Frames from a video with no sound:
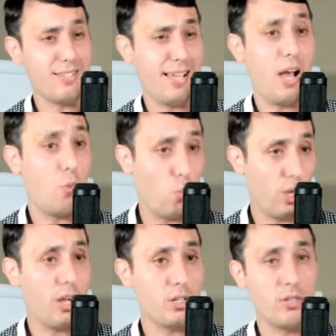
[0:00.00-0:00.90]
is how
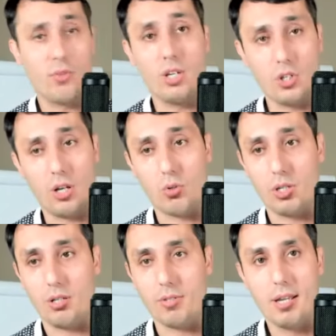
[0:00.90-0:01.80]
we are differentiate
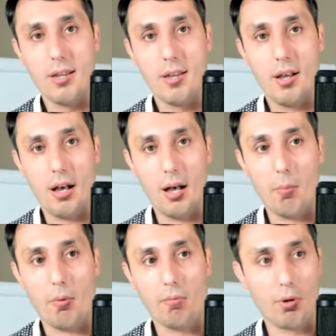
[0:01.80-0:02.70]
ourselves
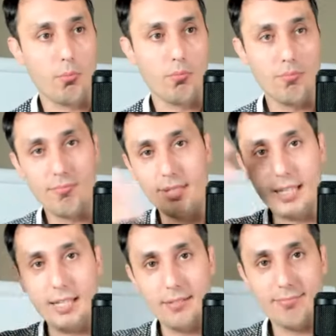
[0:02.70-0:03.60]
um, from
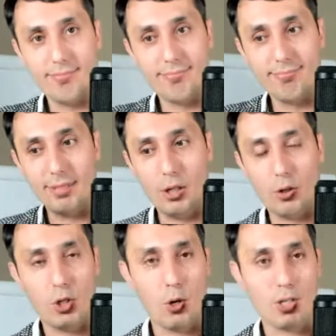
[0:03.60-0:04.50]
the you know
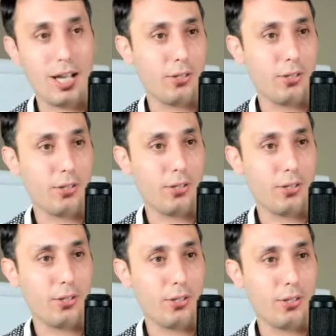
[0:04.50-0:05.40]
noise out
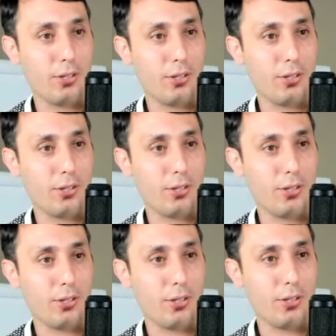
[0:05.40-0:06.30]
there right which is we
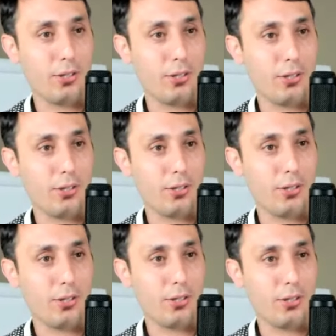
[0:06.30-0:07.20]
call competition
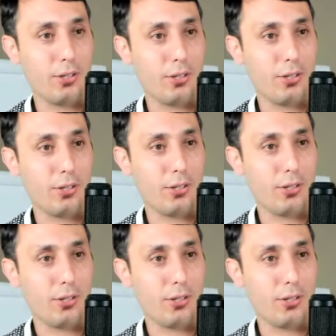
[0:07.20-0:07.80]
this is very